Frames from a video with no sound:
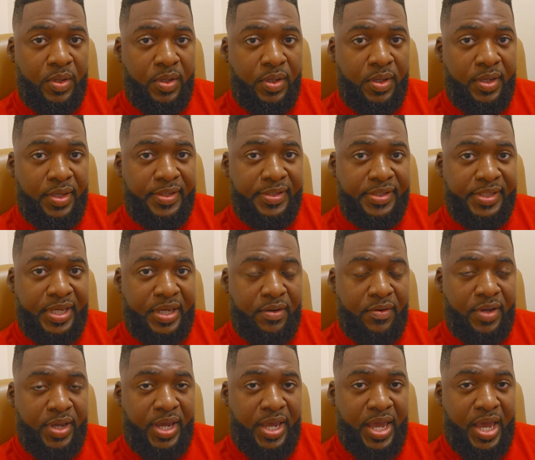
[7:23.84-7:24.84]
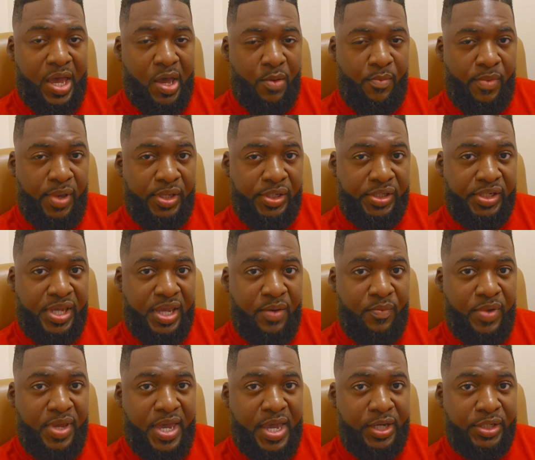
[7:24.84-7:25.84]
is say, okay, how much can
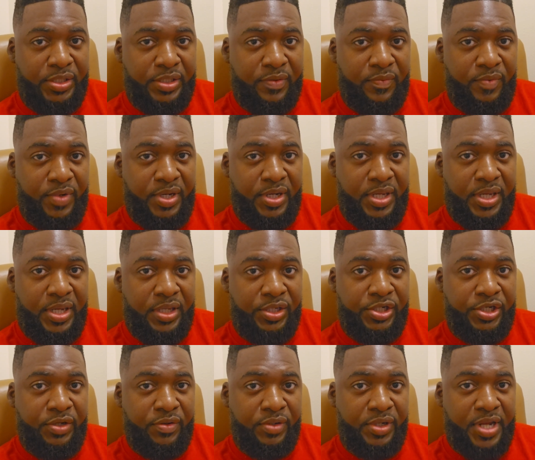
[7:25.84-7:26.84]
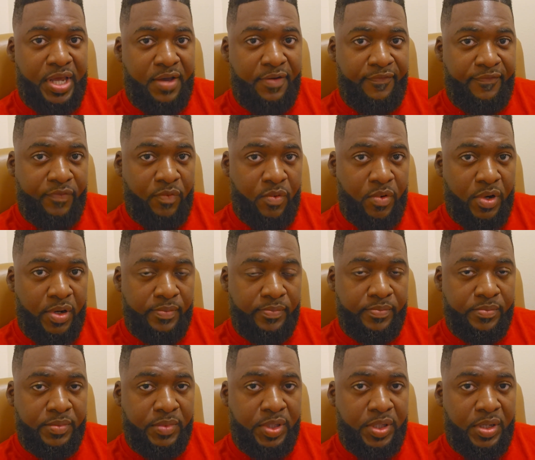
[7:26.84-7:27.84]
we actually rent each unit out for?
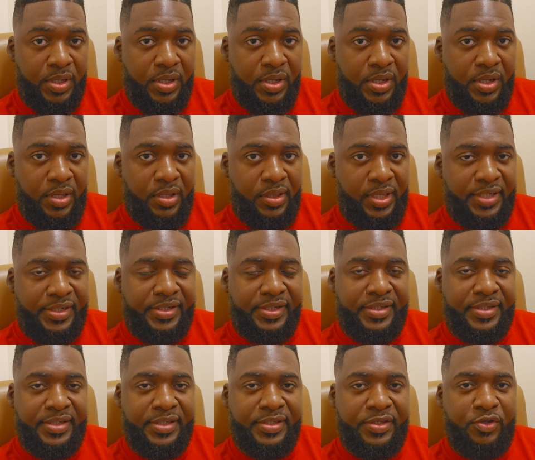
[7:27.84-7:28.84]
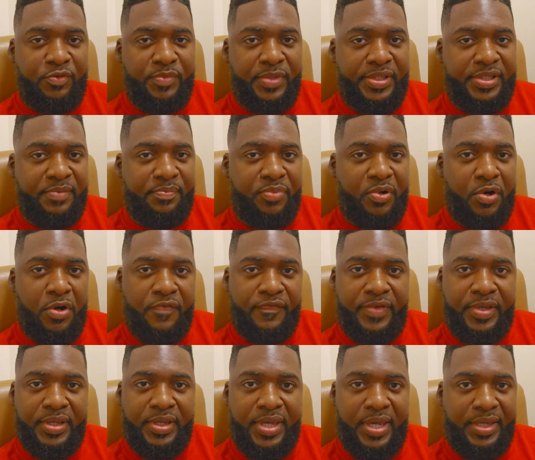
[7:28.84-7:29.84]
Let's just assume it's a
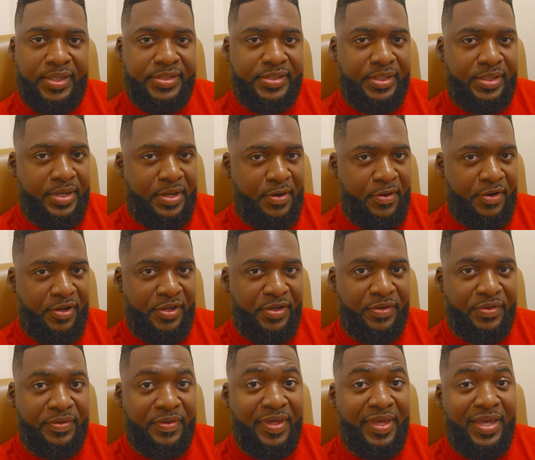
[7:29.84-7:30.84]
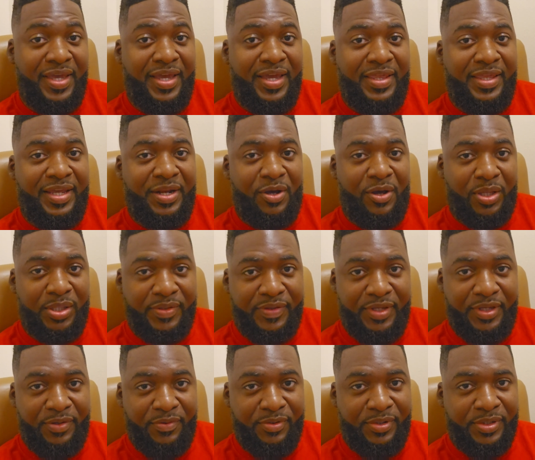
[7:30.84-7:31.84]
perfect case scenario that all of the
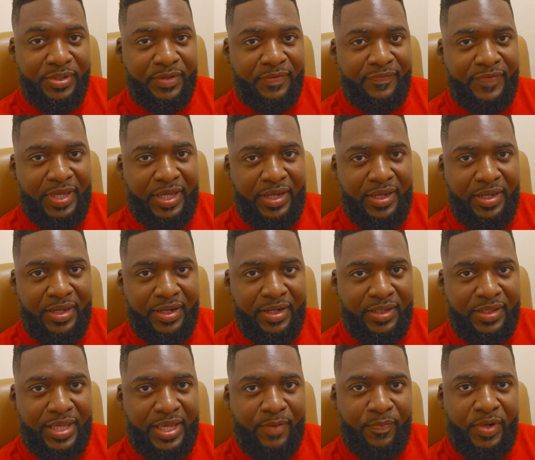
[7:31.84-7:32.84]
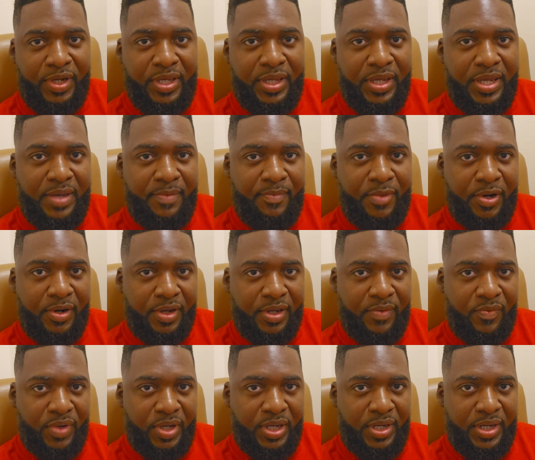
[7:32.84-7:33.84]
units are vacant and that we can get market
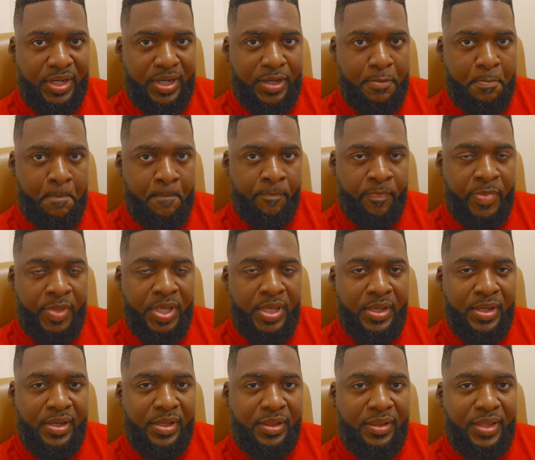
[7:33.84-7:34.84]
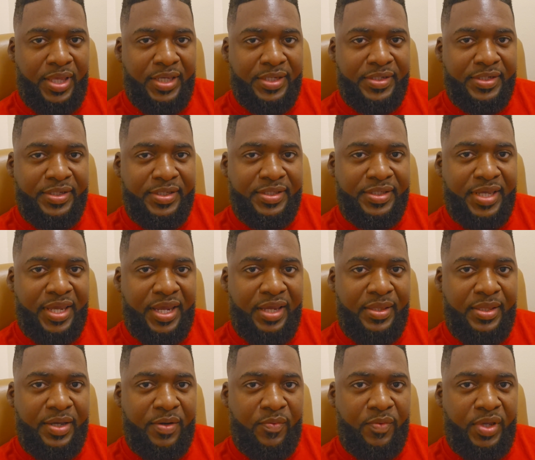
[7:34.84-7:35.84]
rent now. Let's just say
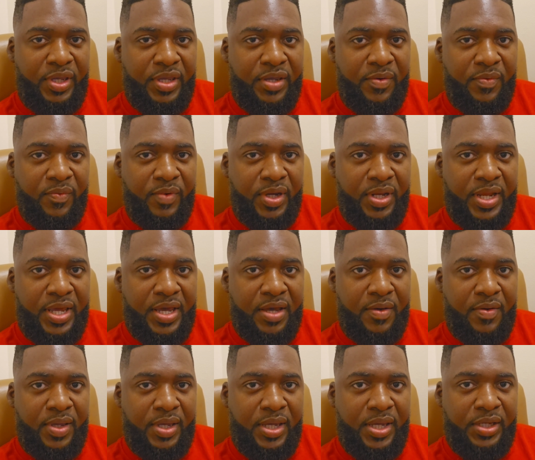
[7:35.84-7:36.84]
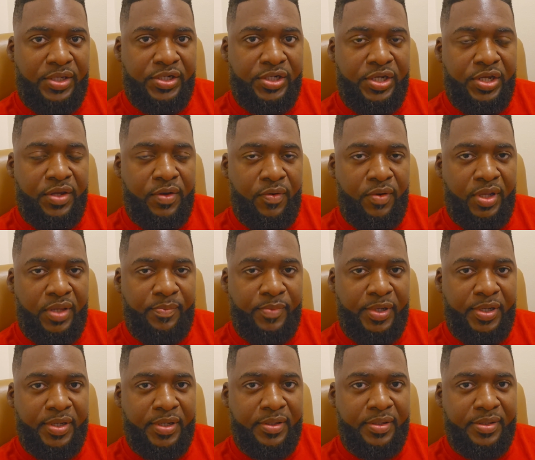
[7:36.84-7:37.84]
that we can rent out each unit,
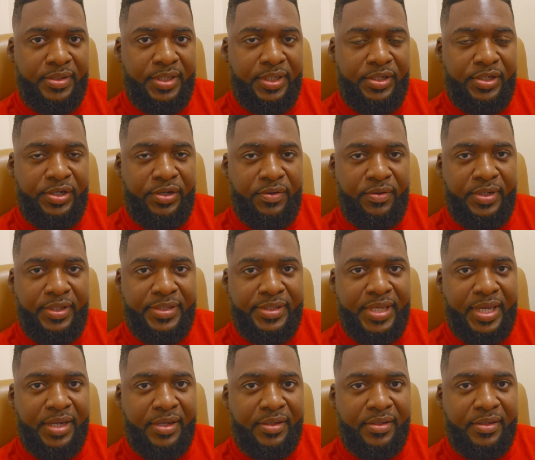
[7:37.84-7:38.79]
because each unit's like